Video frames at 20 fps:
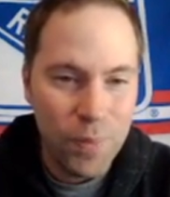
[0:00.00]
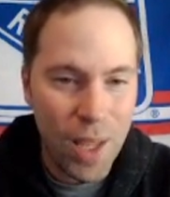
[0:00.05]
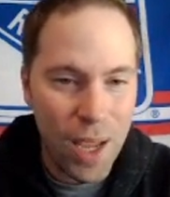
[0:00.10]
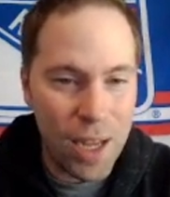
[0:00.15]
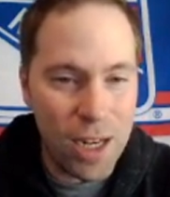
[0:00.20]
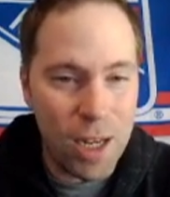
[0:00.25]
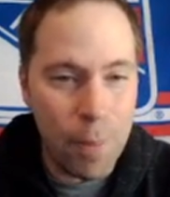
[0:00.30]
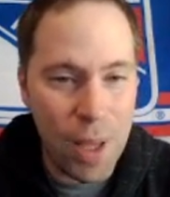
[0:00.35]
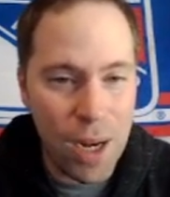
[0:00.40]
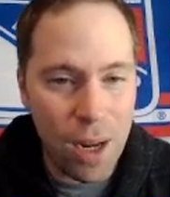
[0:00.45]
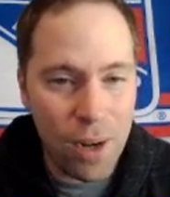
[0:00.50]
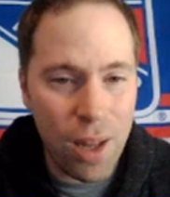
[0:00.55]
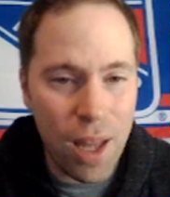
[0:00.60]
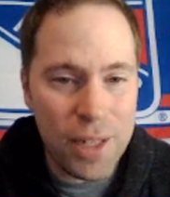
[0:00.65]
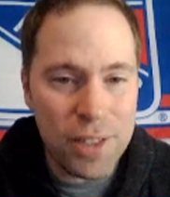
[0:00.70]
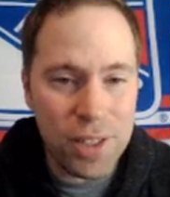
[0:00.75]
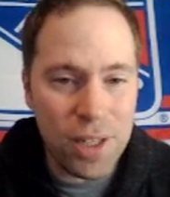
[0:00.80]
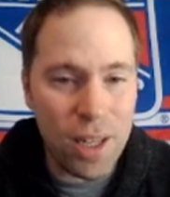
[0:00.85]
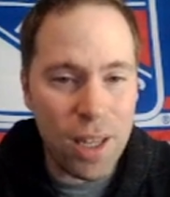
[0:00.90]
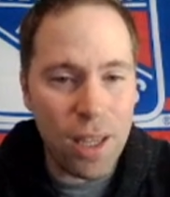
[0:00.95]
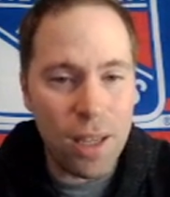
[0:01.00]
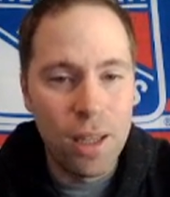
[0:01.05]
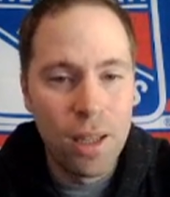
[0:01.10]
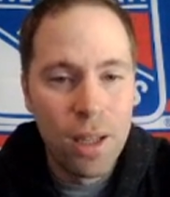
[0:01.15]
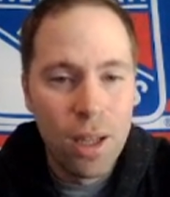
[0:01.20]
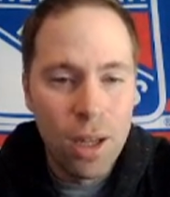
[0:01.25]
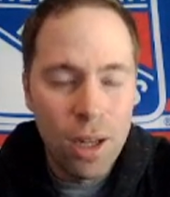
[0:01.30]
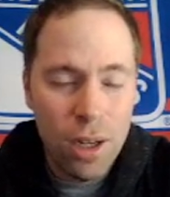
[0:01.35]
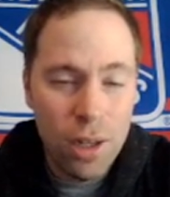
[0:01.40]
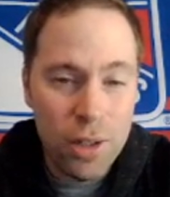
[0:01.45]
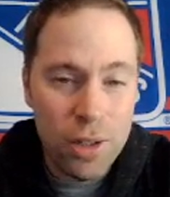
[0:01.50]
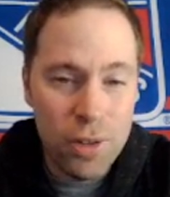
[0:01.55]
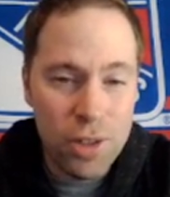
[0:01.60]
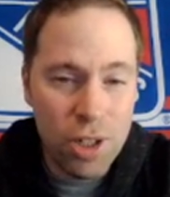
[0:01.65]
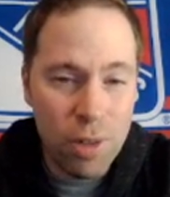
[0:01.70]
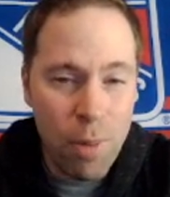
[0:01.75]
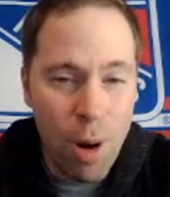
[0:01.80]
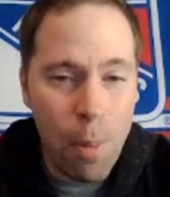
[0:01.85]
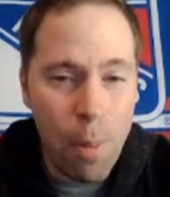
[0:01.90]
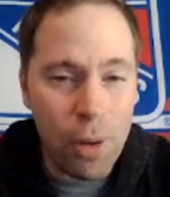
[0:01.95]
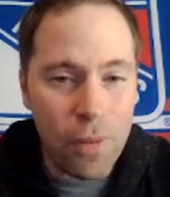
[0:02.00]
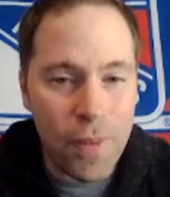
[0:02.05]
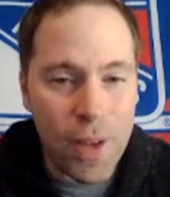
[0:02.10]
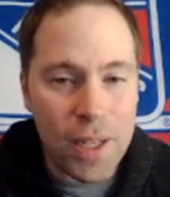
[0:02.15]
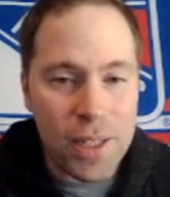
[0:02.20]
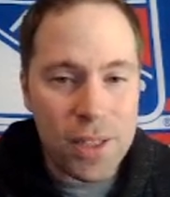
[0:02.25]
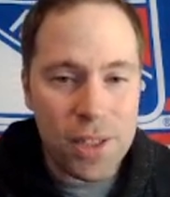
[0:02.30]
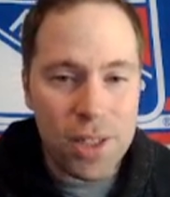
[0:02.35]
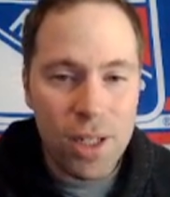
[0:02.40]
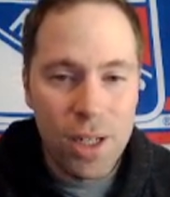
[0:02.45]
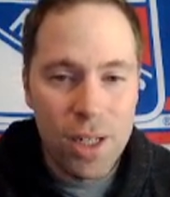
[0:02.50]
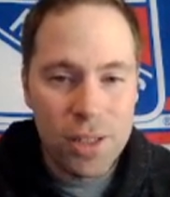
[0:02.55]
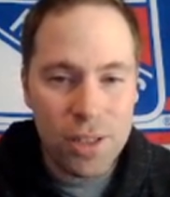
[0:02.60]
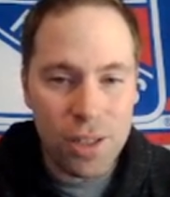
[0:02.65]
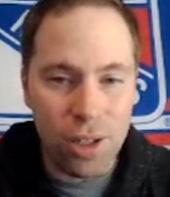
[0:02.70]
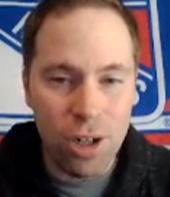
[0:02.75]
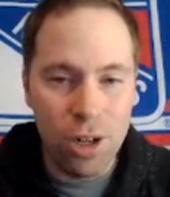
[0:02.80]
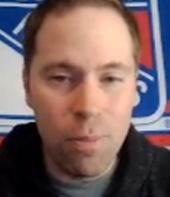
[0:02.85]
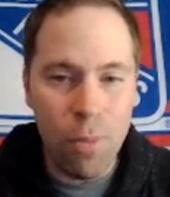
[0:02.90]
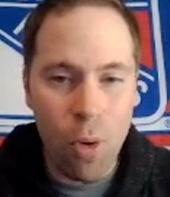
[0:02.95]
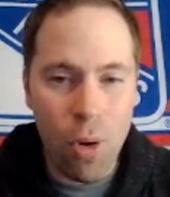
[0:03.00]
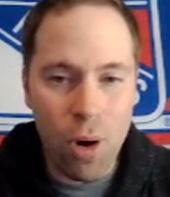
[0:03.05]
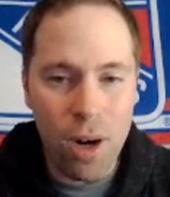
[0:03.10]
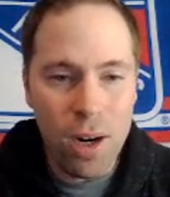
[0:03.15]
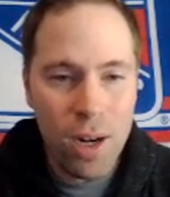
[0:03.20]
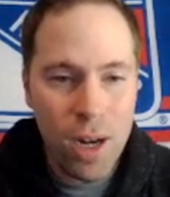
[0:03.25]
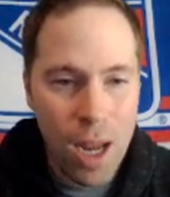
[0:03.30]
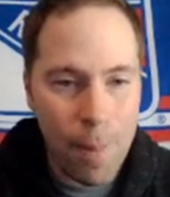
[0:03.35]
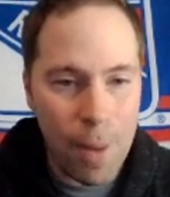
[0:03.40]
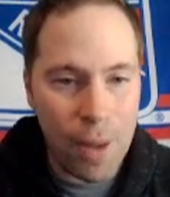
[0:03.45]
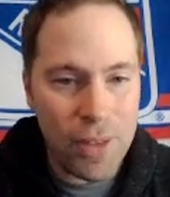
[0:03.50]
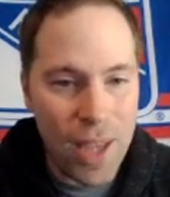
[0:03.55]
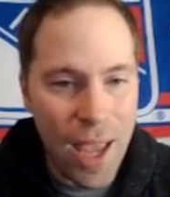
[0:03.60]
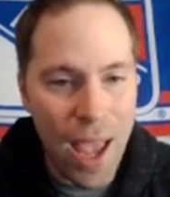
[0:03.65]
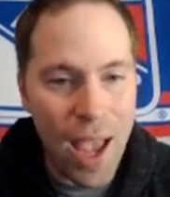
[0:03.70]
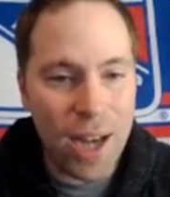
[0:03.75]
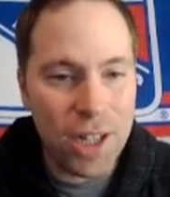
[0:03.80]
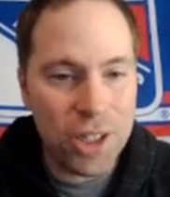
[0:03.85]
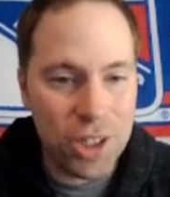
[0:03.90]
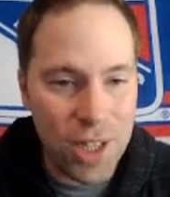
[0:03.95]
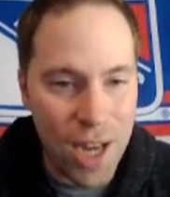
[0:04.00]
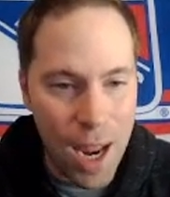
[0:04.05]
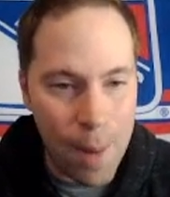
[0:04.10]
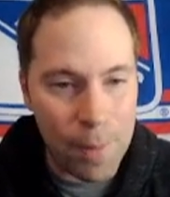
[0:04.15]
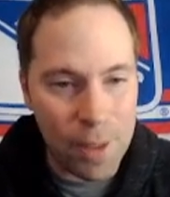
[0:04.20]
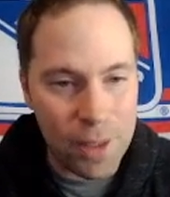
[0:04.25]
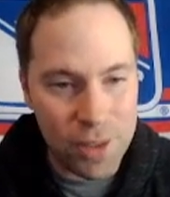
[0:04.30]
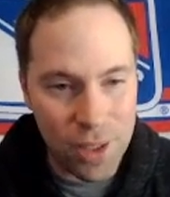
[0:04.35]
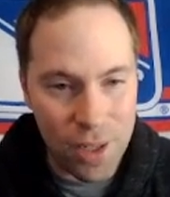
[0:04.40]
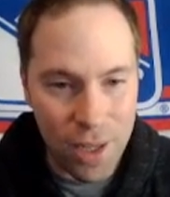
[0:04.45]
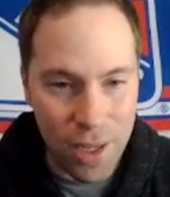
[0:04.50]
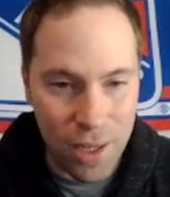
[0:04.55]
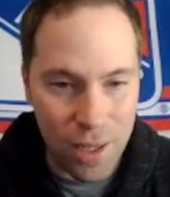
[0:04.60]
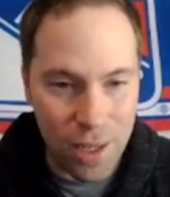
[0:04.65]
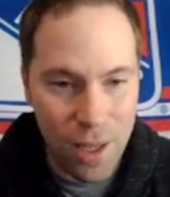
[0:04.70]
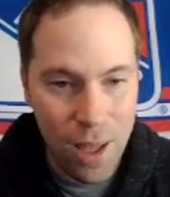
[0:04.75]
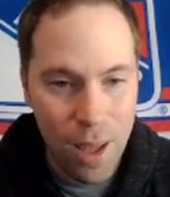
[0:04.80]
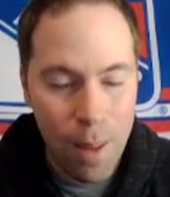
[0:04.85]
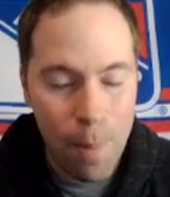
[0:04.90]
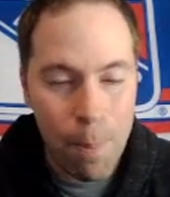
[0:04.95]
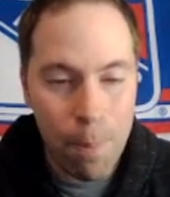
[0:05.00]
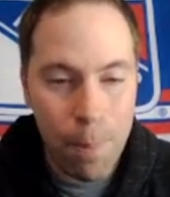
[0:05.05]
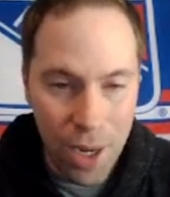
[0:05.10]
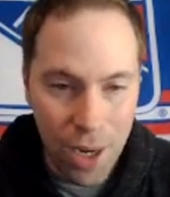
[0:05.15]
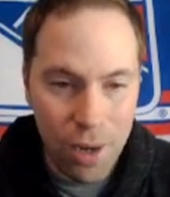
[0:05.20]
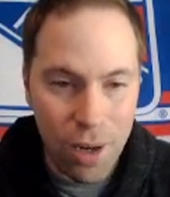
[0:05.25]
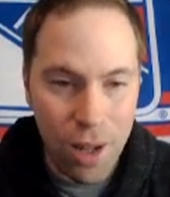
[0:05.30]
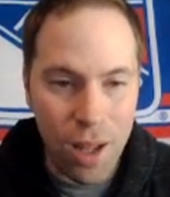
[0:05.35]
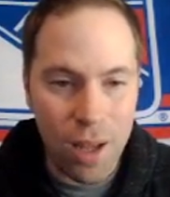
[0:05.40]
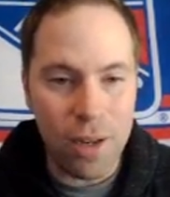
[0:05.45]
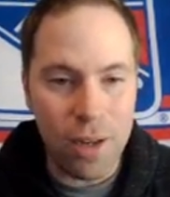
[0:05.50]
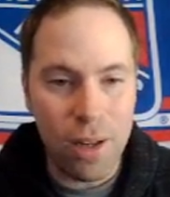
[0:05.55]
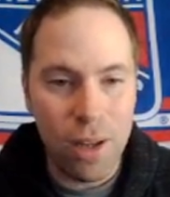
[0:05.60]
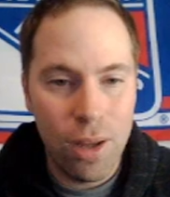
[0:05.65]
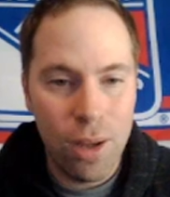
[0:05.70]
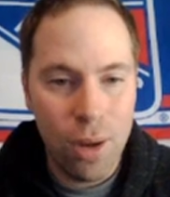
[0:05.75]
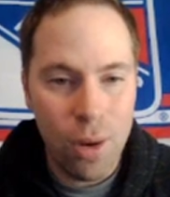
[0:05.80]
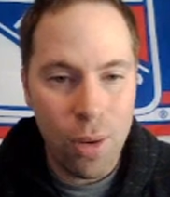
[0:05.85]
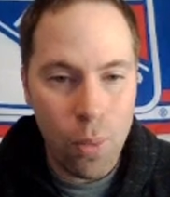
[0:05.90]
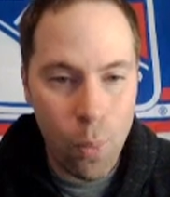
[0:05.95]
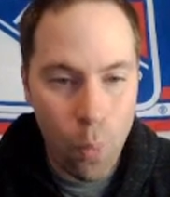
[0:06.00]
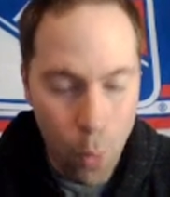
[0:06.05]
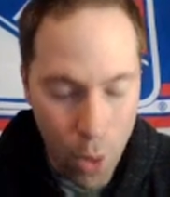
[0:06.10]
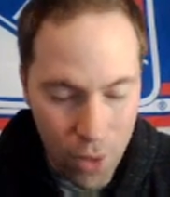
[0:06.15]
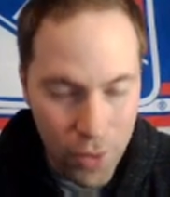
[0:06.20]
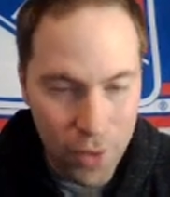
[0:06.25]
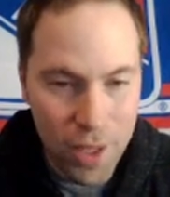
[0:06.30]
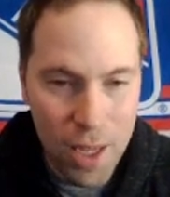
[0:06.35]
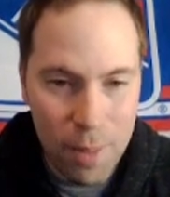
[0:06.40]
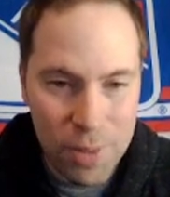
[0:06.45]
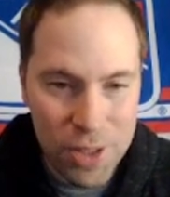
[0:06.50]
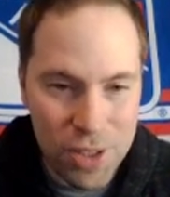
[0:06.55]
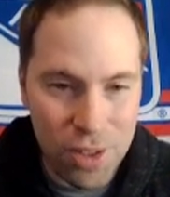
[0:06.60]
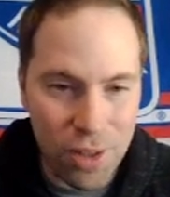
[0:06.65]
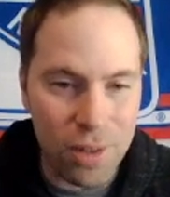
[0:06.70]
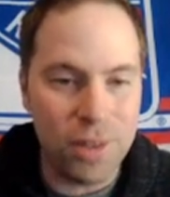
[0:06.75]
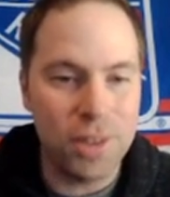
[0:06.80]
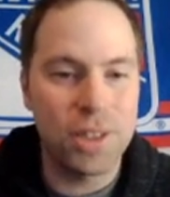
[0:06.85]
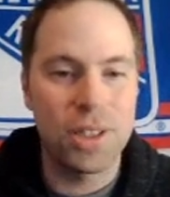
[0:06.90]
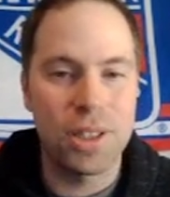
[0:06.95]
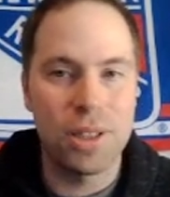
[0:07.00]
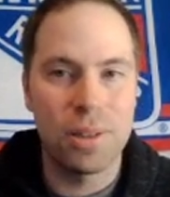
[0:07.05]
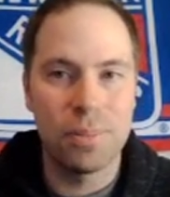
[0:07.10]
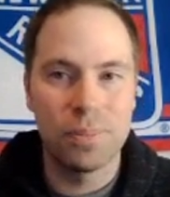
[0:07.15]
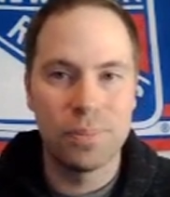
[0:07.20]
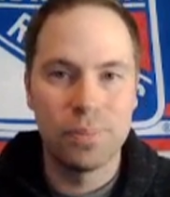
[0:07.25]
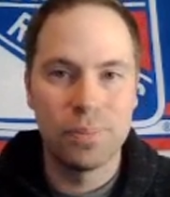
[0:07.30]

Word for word: Head to BetOnline today or use your mobile device to learn more about the action happening today. BetOnline, where the game starts.